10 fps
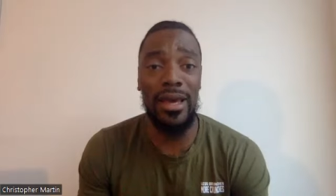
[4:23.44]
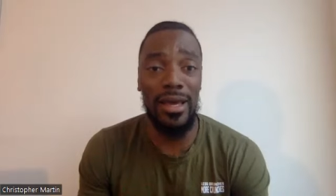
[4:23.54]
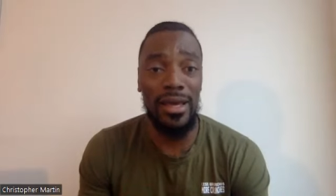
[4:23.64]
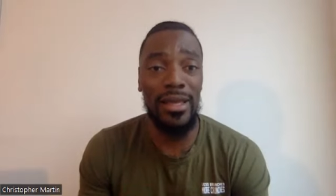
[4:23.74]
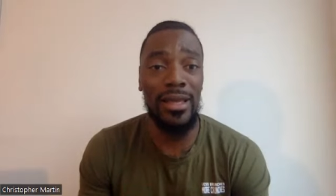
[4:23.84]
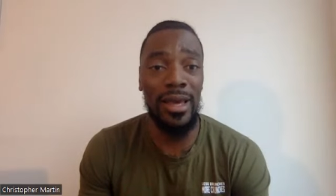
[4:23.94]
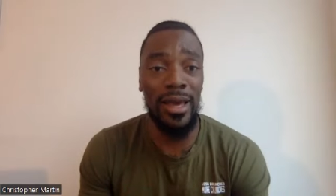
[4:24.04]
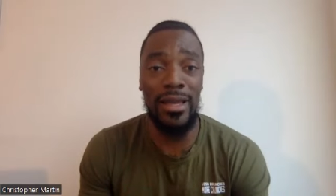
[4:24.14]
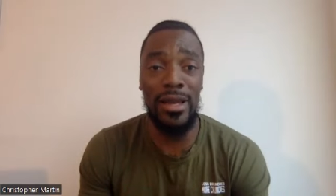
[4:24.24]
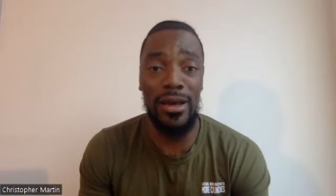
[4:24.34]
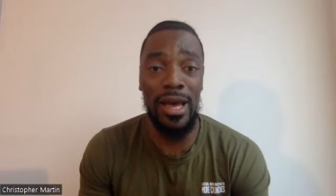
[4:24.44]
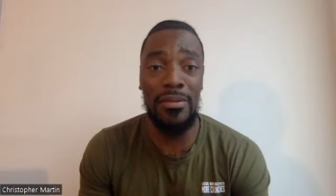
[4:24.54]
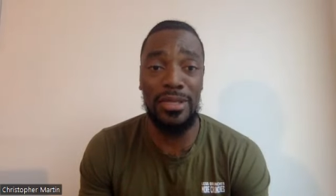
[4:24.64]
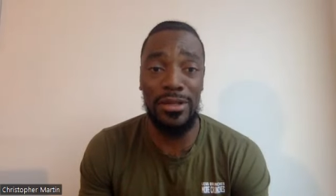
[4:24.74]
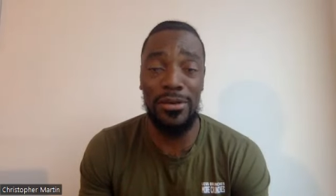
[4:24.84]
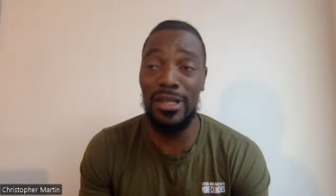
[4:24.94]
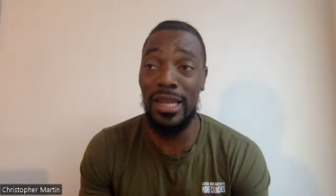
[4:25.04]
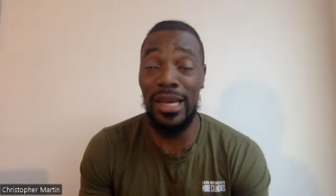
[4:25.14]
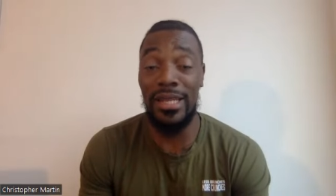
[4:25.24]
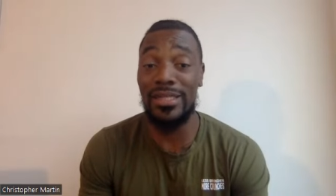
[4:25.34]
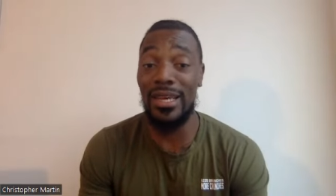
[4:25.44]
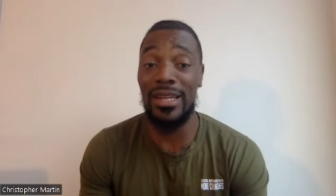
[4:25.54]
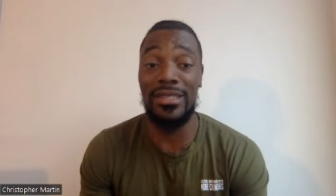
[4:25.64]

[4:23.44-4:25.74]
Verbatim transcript: it's yeah, no, absolutely. Like I said,